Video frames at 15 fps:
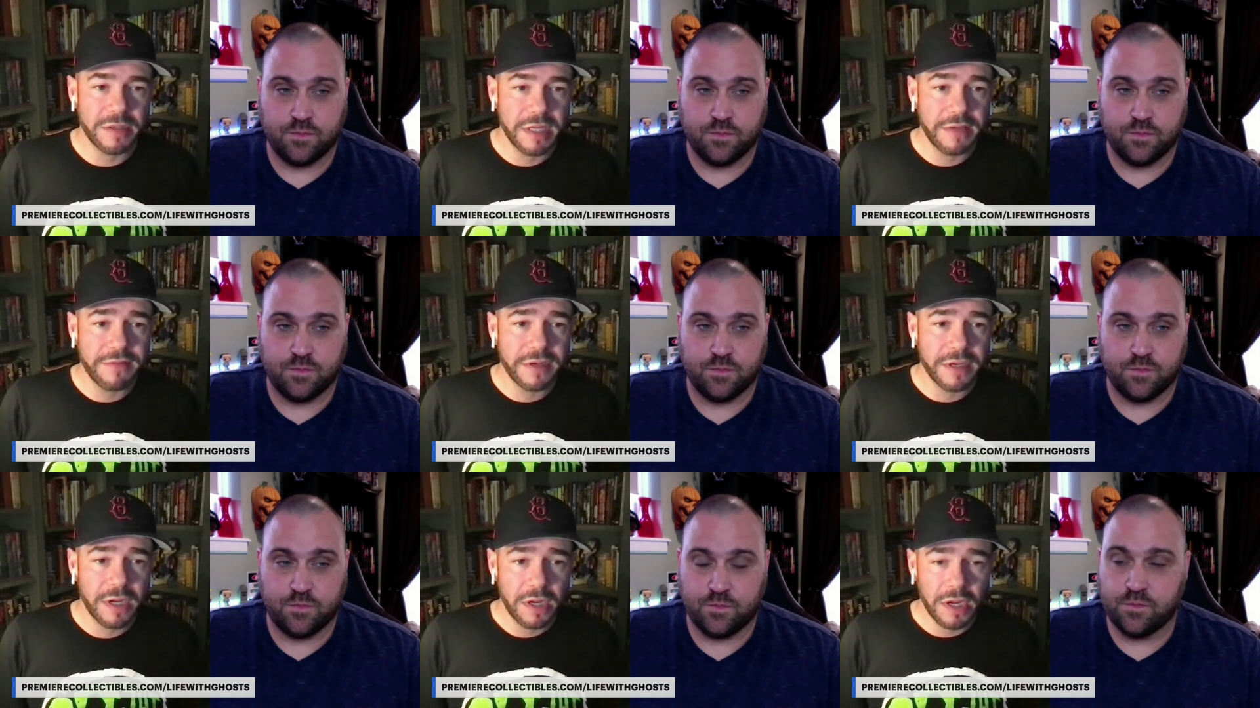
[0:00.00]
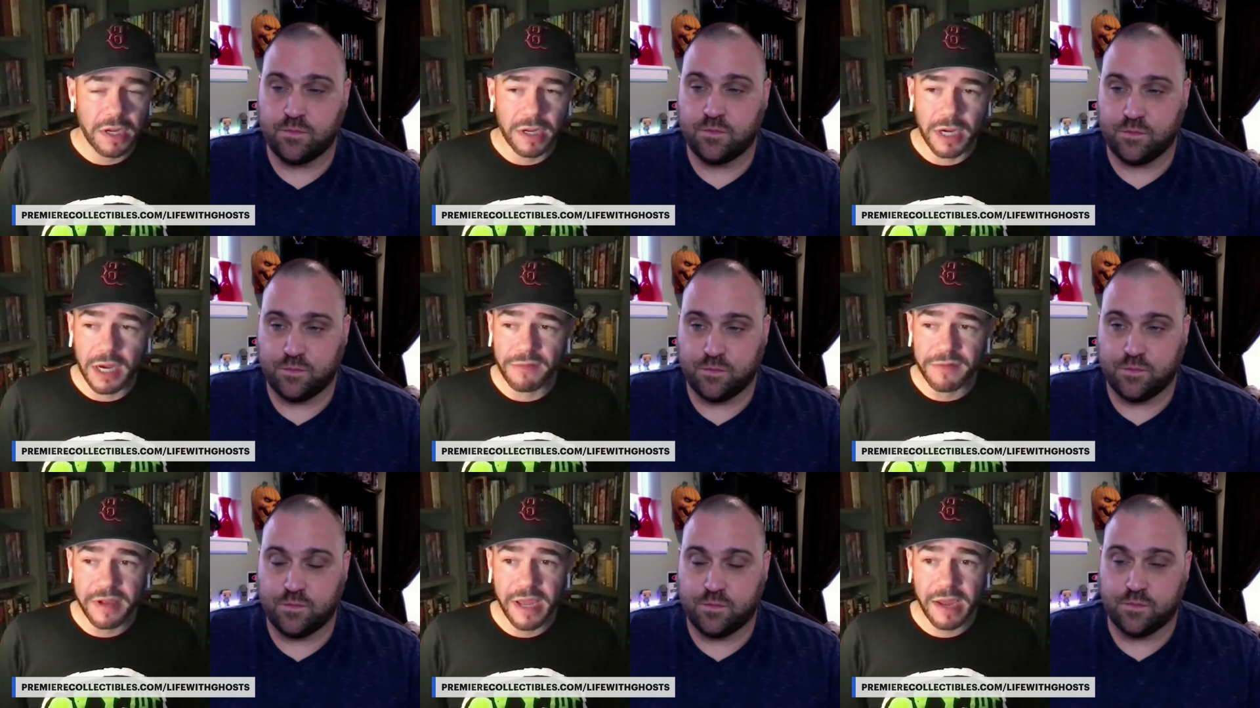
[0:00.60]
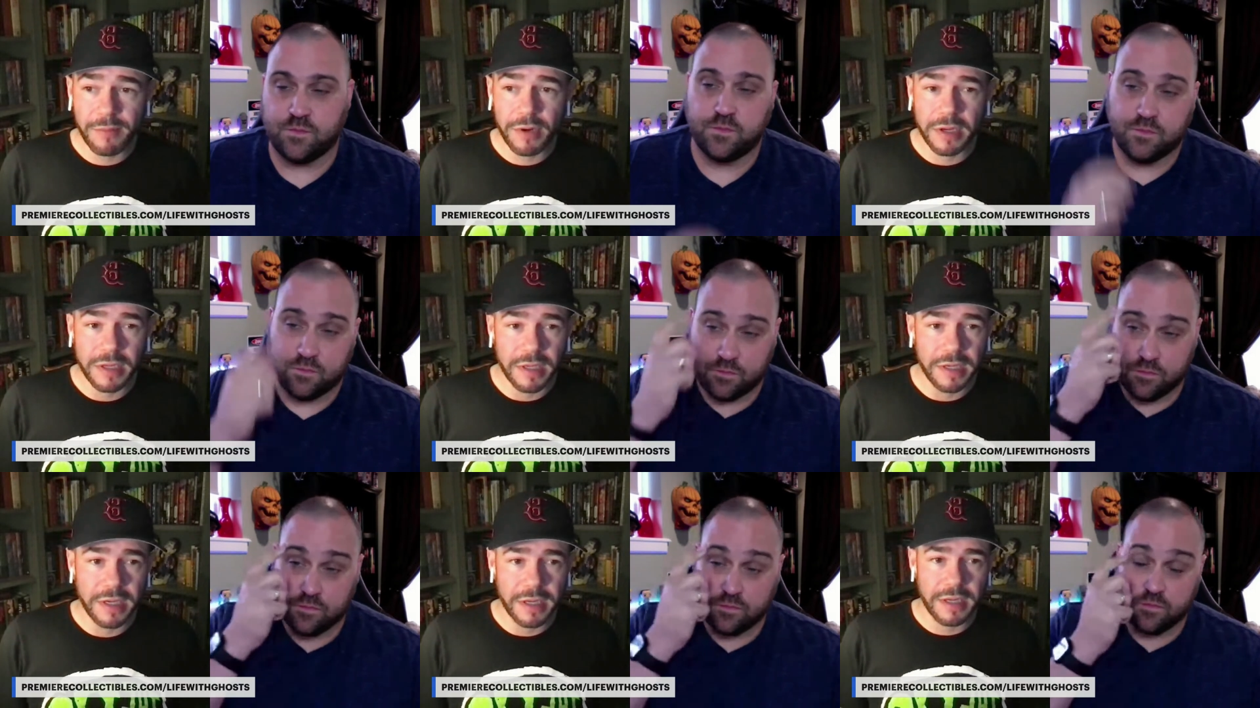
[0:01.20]
Speaker 1: So even off camera,
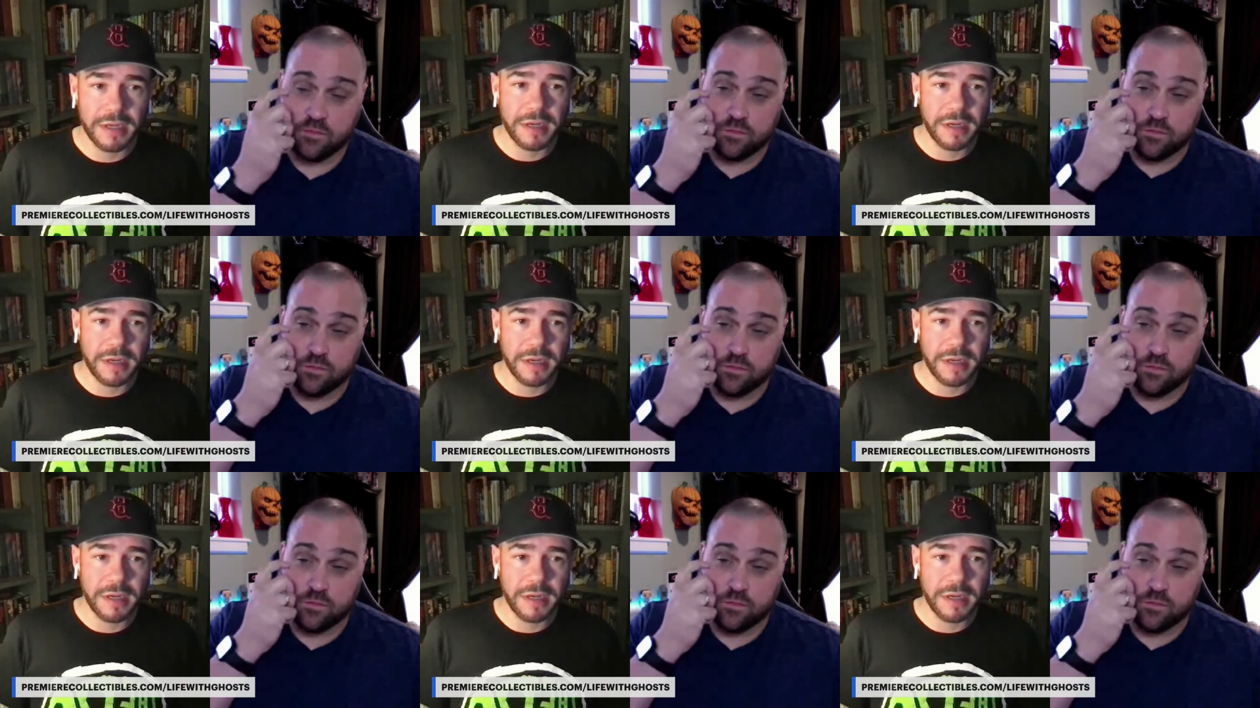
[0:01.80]
a-